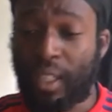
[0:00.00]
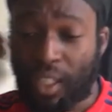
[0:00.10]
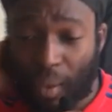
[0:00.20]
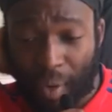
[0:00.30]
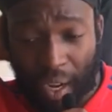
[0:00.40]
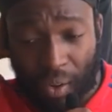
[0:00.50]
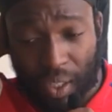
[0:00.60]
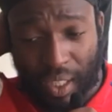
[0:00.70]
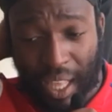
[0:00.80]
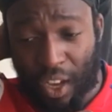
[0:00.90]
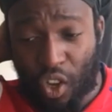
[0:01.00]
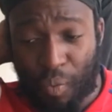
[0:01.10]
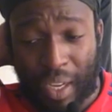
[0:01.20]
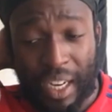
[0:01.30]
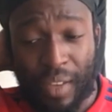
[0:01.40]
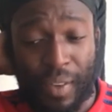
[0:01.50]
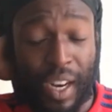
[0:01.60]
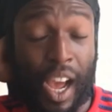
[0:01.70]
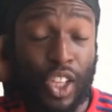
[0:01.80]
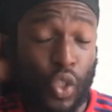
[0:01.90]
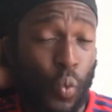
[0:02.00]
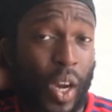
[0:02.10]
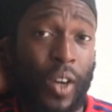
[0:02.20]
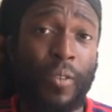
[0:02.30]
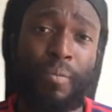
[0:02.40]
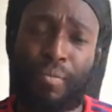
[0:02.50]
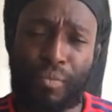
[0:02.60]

Someone else that could be leaving as well,